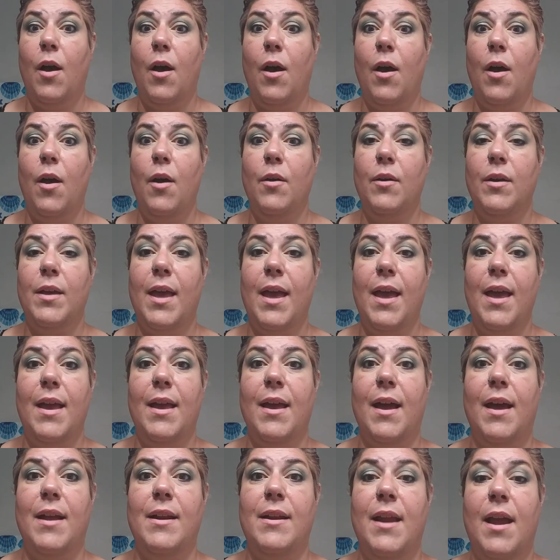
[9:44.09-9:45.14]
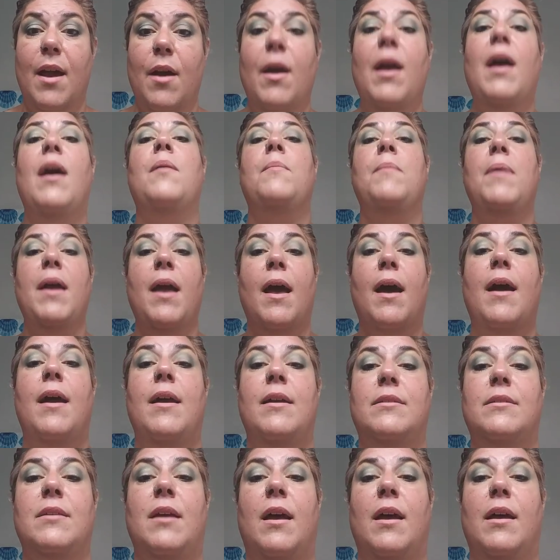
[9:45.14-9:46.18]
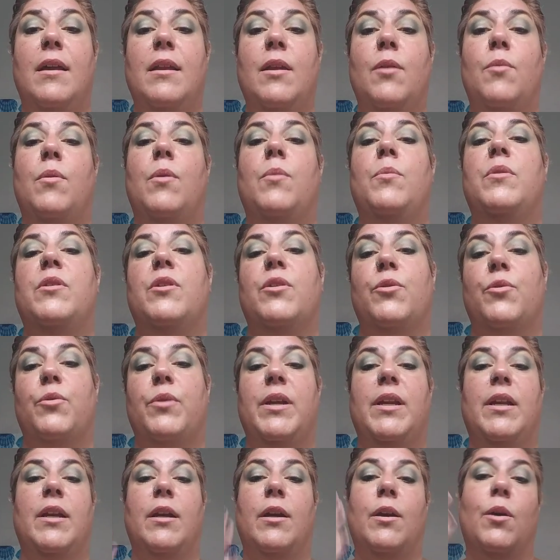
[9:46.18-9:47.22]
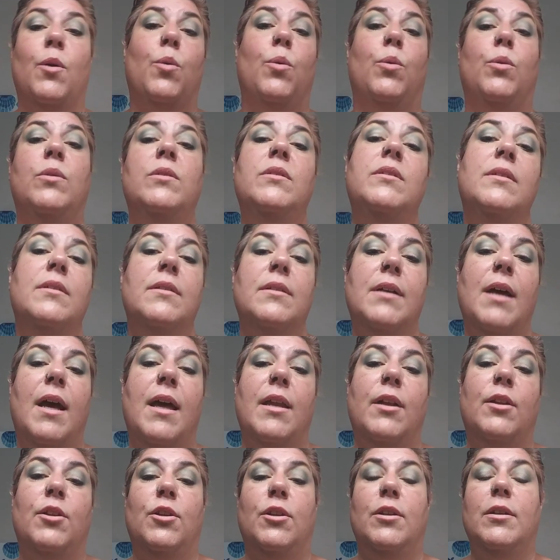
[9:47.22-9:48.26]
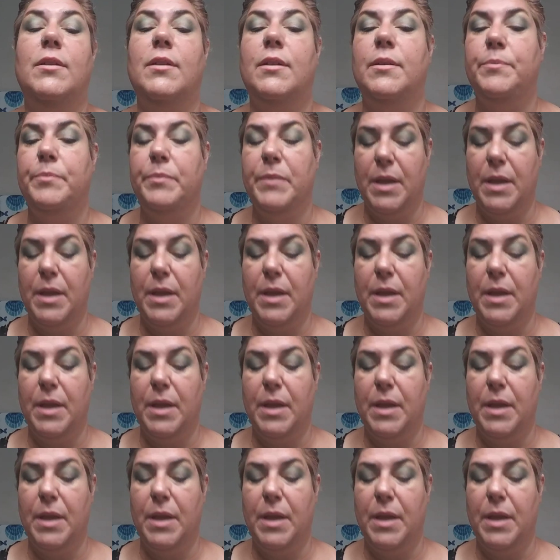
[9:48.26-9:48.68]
Okay, I now have my eyes on. I went with a green and gold kind of look.